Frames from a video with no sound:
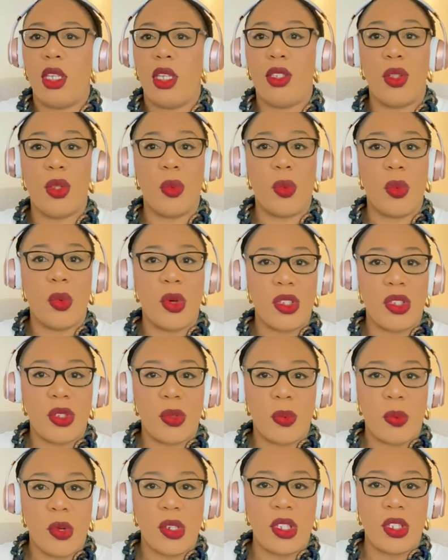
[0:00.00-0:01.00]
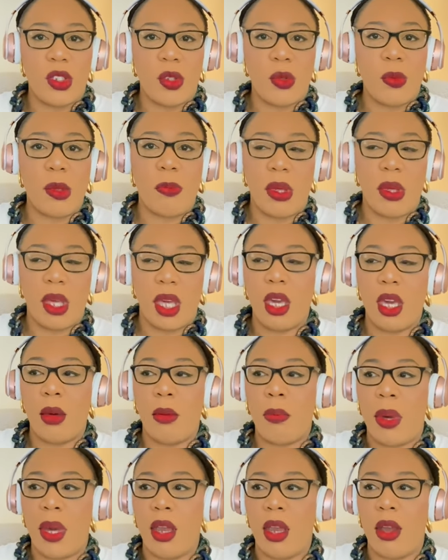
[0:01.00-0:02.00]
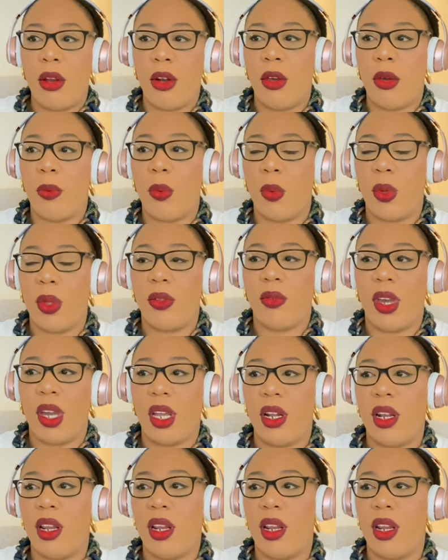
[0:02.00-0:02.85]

the worst person to be paired up with right